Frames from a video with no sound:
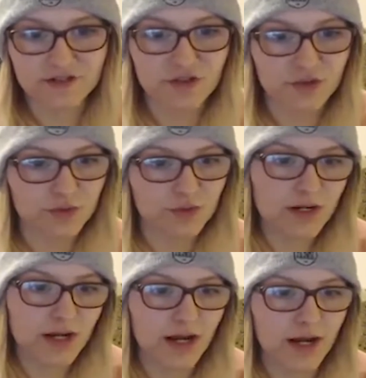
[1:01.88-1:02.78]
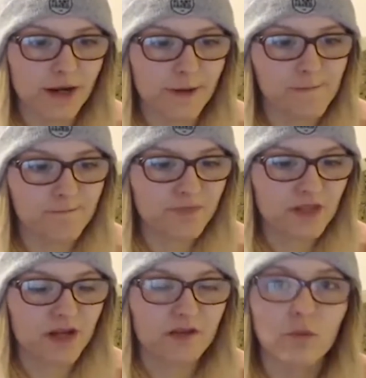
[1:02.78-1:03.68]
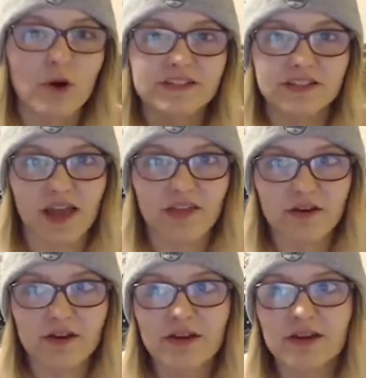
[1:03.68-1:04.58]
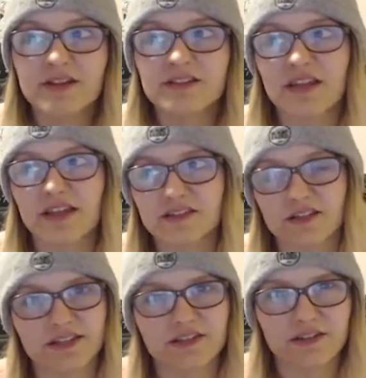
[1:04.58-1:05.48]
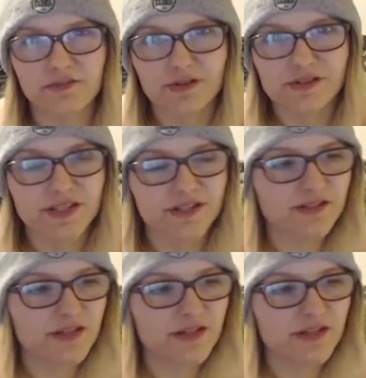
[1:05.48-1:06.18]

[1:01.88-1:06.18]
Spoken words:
to kind of work together, set aside the differences